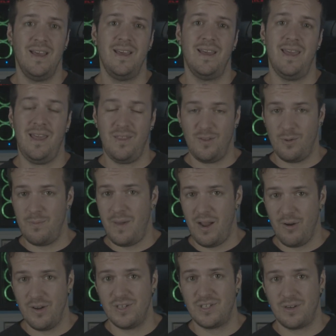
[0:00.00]
and their
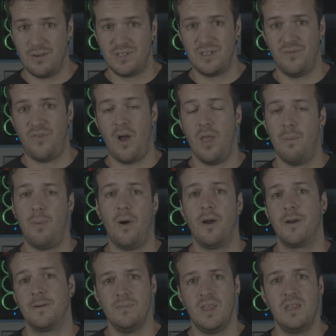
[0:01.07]
marriage starts to fall
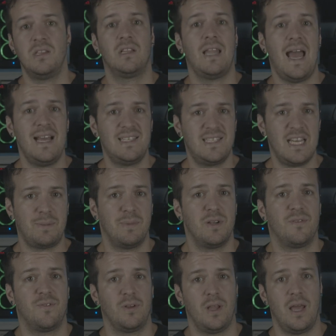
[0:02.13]
apart. In the last
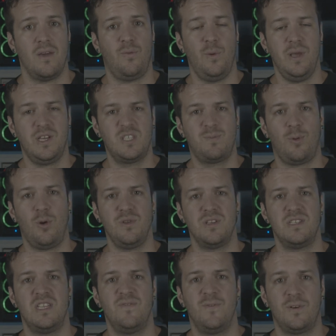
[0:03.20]
segment of her life, we explore the
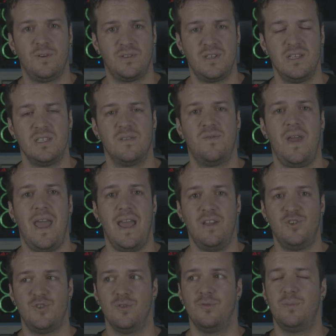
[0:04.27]
difficulties of
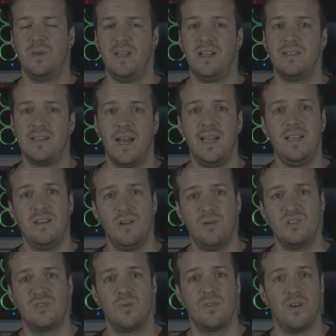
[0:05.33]
Andrew being
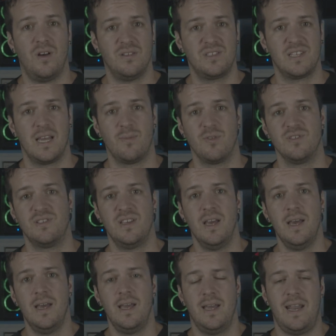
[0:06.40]
diagnosed with Alzheimer's
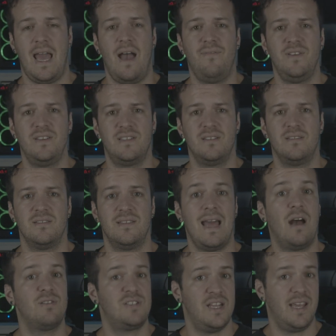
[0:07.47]
and having to
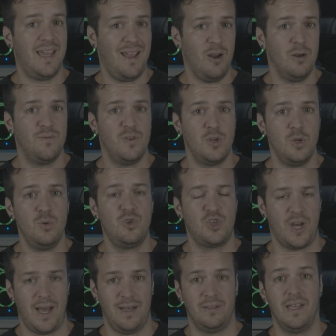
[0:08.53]
now take care of a new
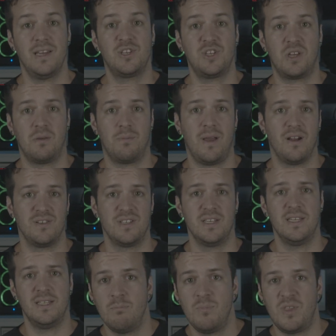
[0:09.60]
child as she compares
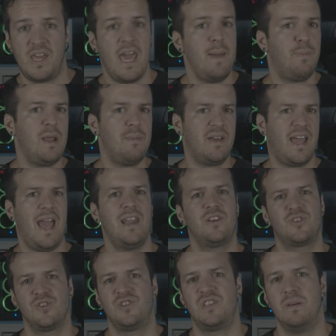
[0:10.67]
it. The gameplay
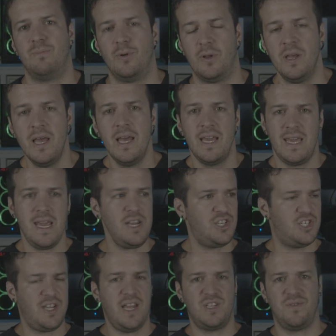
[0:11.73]
mechanics are simple. Each
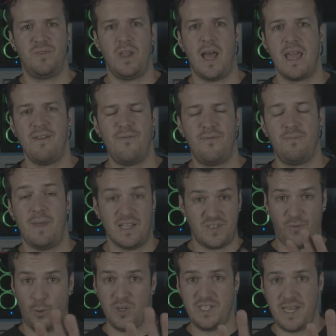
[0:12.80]
stage of life, that's
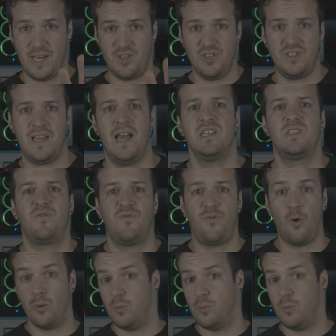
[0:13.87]
4 stages, has 4